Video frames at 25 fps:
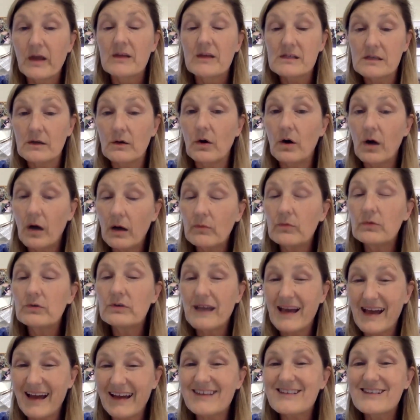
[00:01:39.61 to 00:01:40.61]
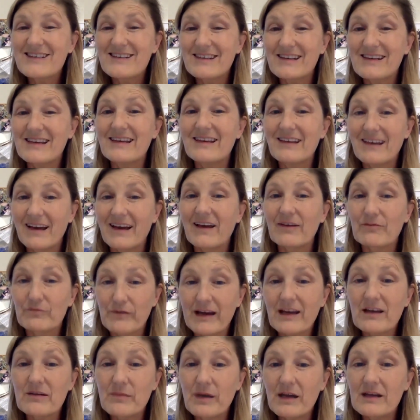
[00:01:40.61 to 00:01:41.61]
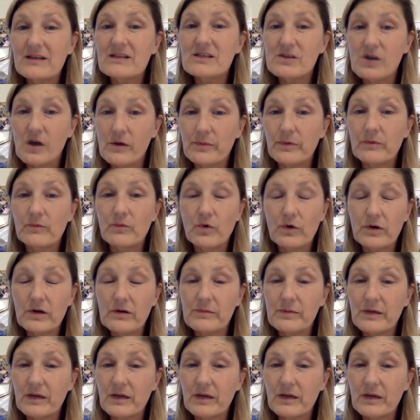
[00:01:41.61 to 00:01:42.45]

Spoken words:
So I would actually recommend soap and water,